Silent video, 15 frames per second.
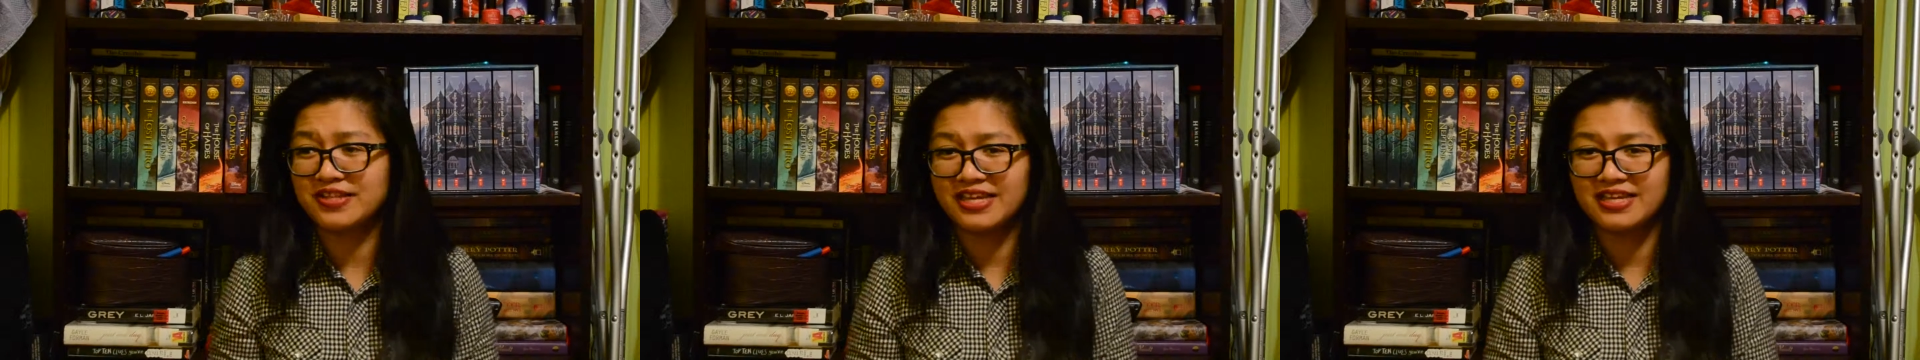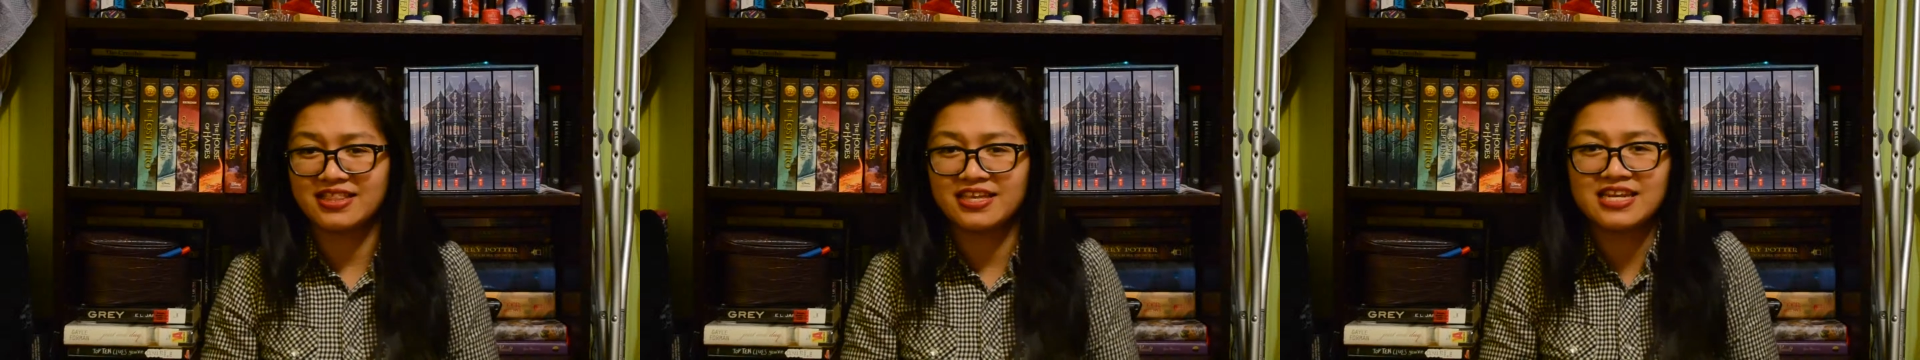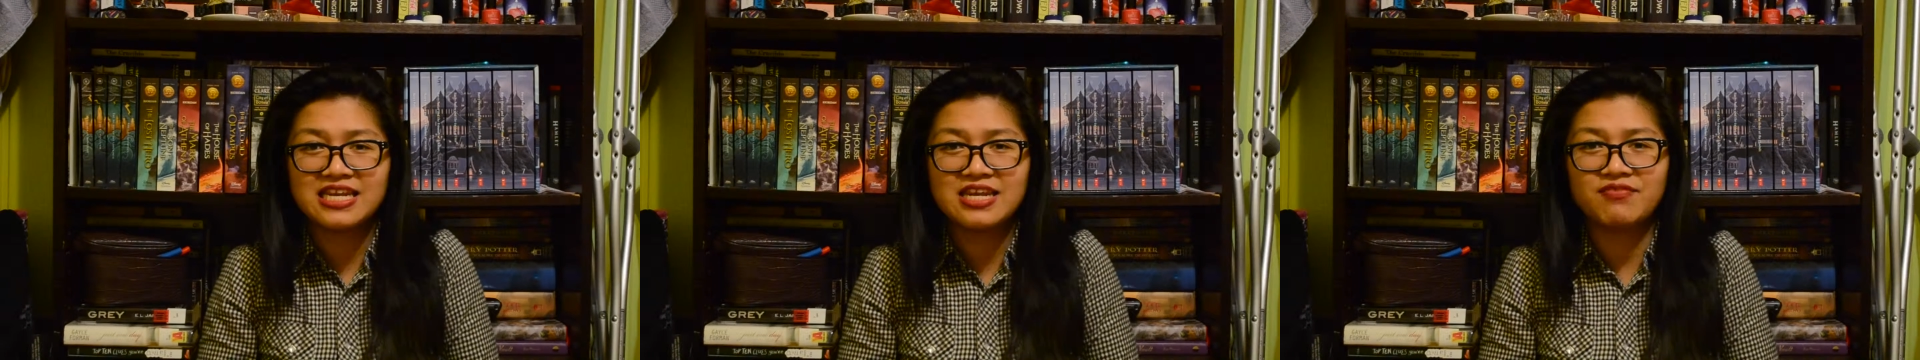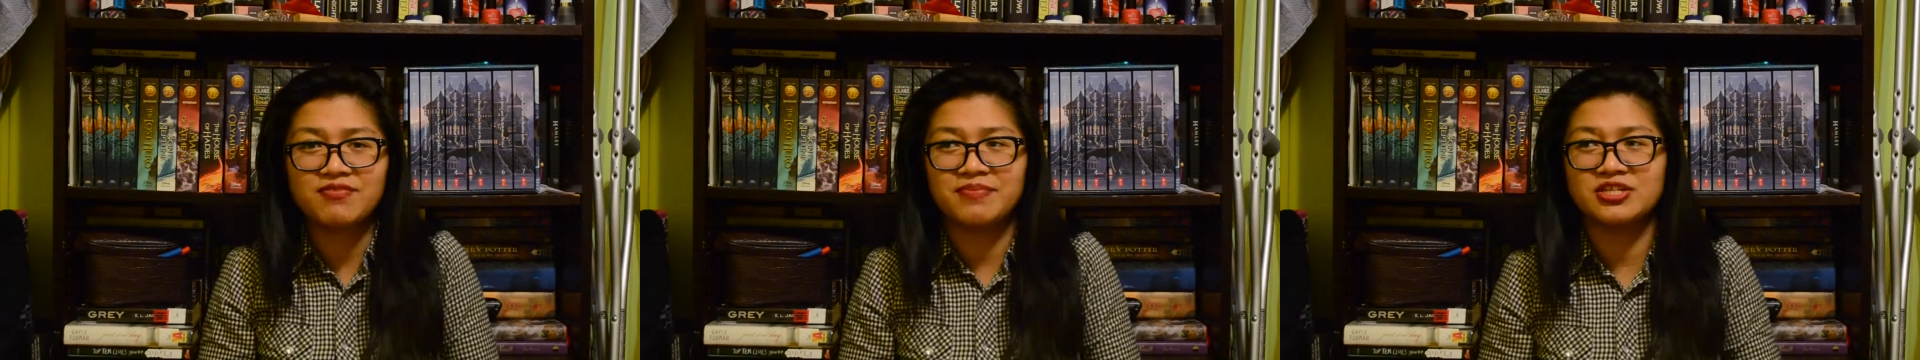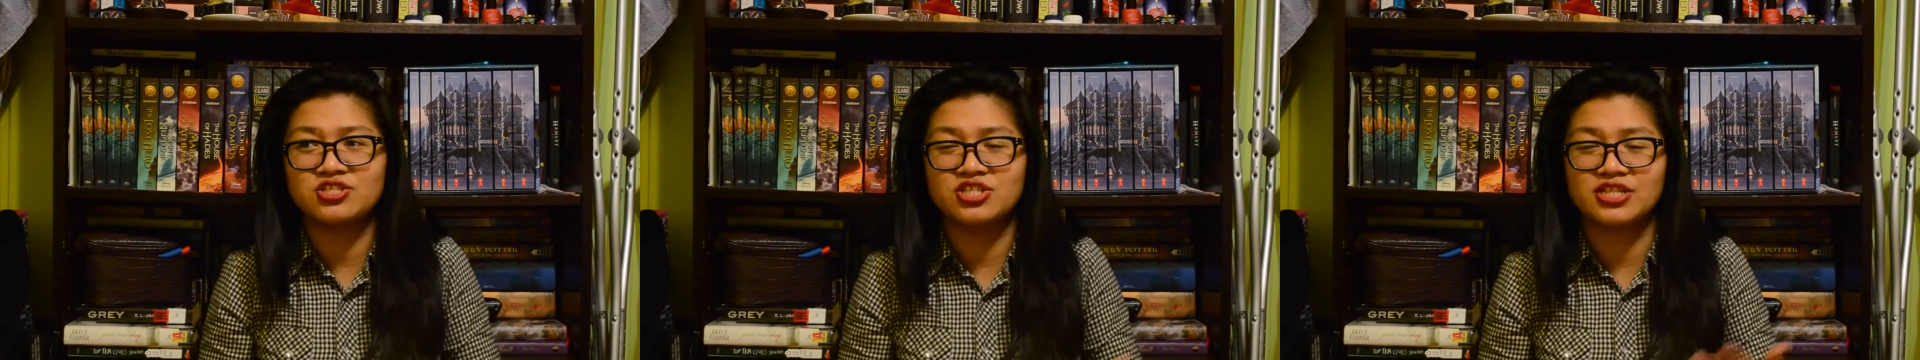Like, they didn't even
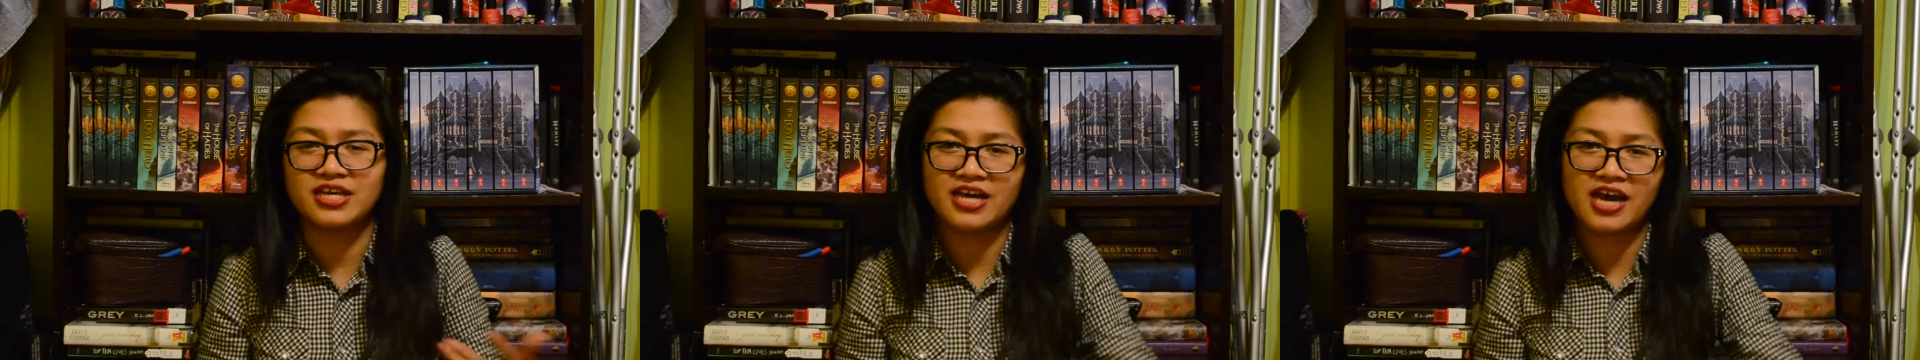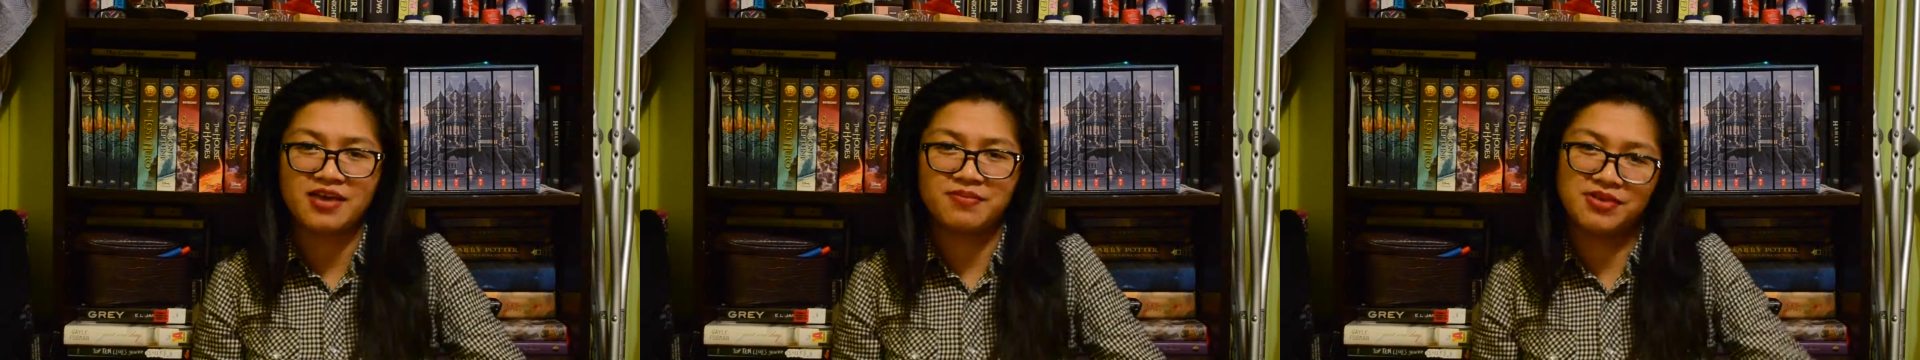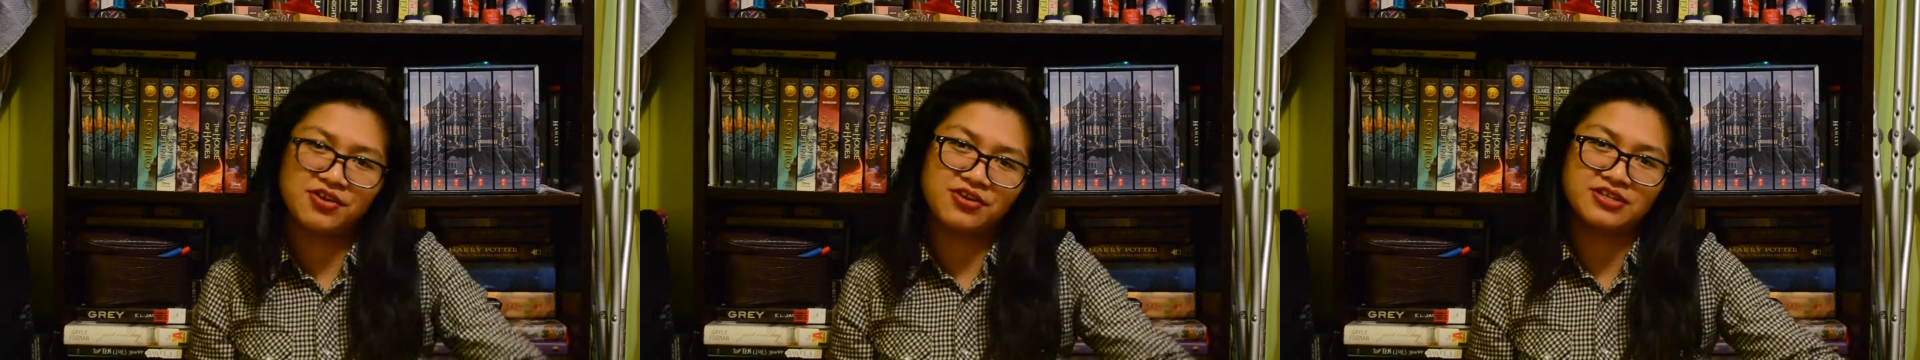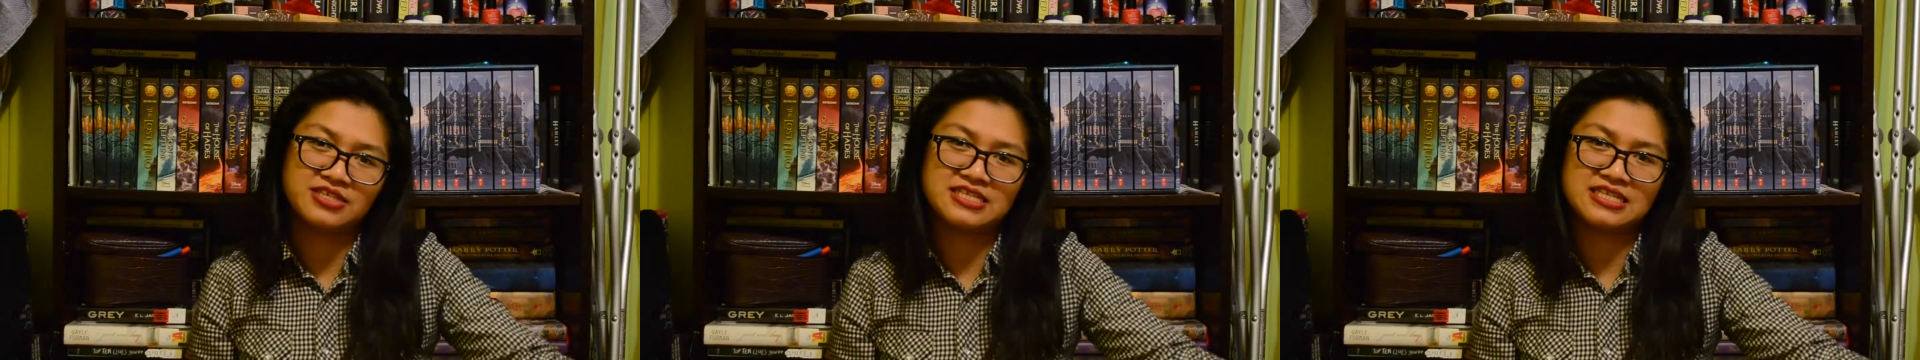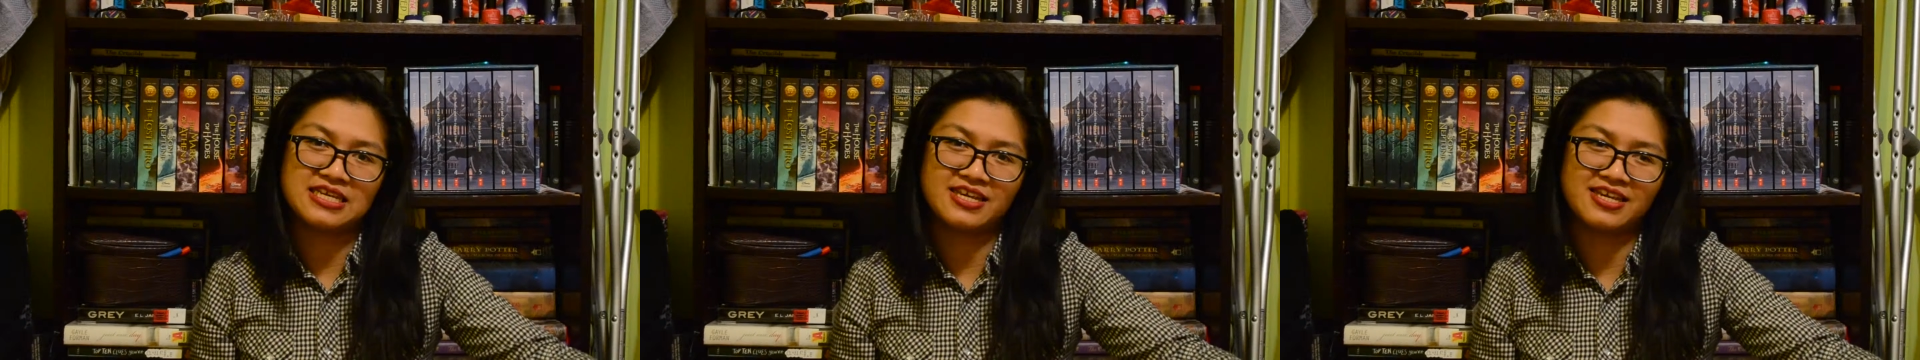mention the Chimera
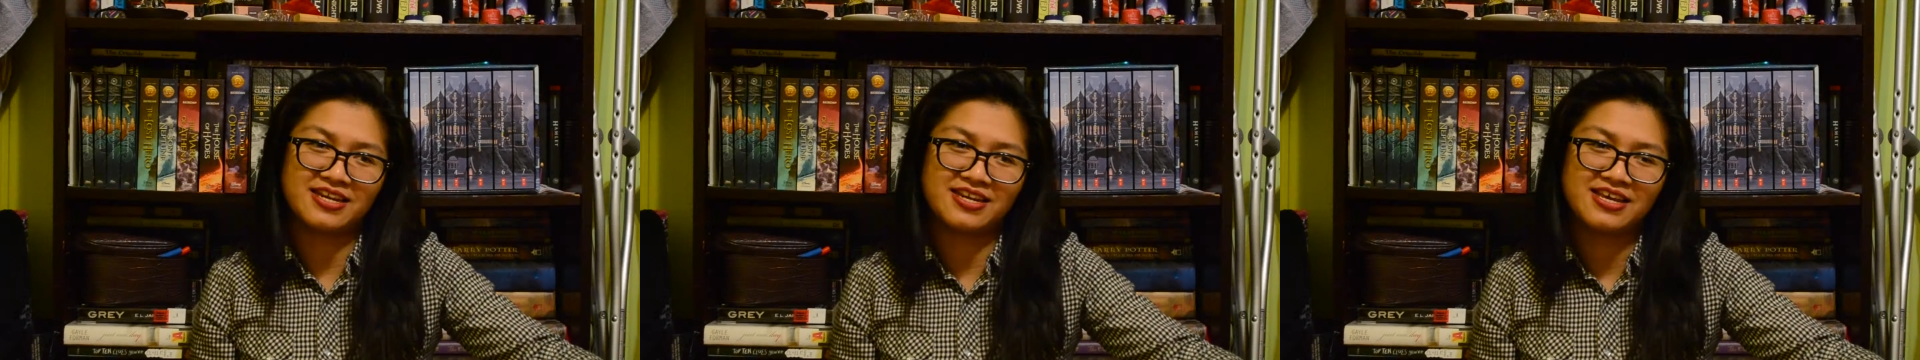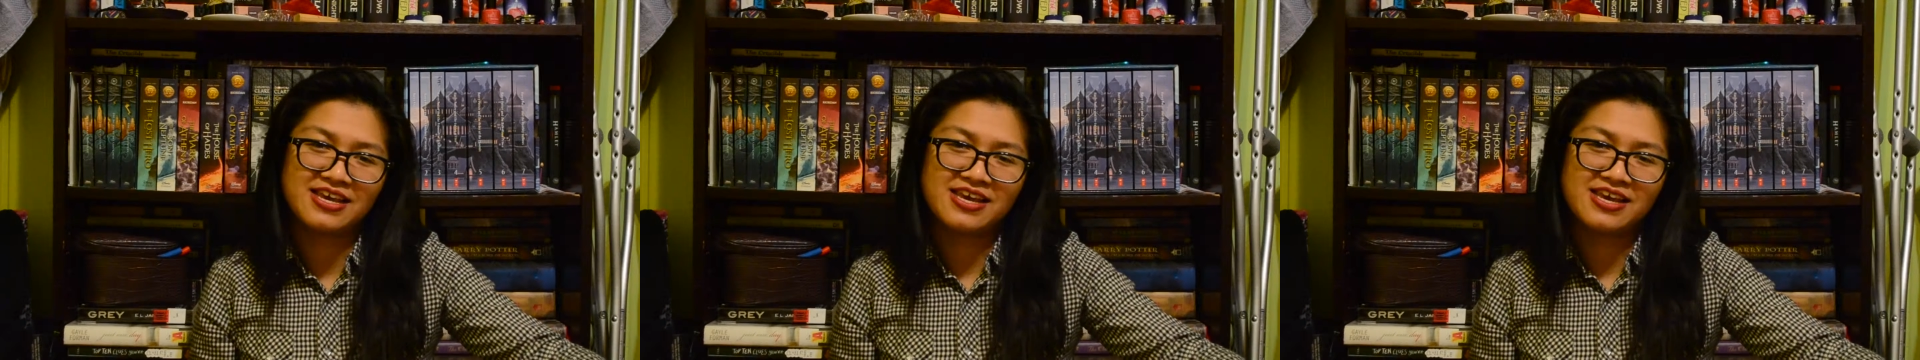scene